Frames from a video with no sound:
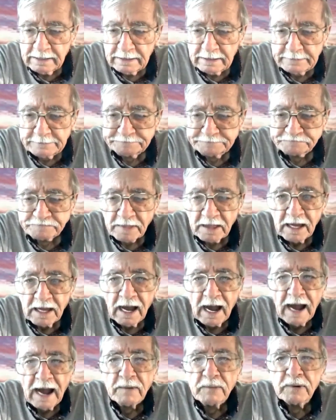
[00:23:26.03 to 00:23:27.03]
Um,
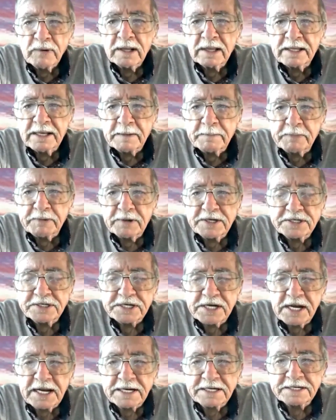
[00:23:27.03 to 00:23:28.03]
I really
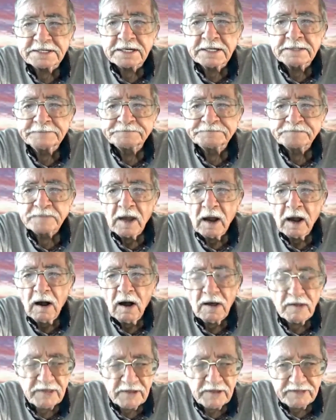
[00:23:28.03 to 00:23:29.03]
appreciate
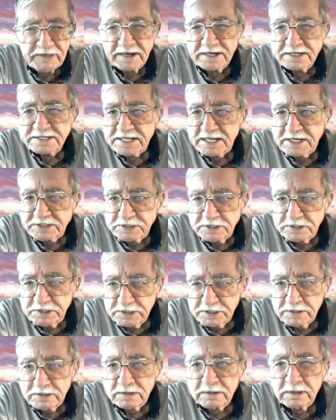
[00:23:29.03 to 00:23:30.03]
all the things
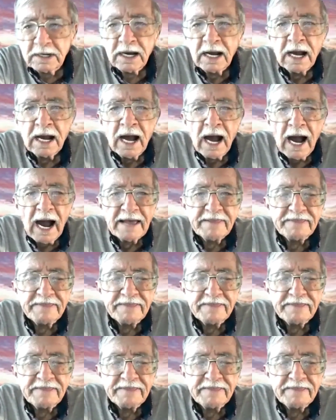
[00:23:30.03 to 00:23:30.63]
that you do.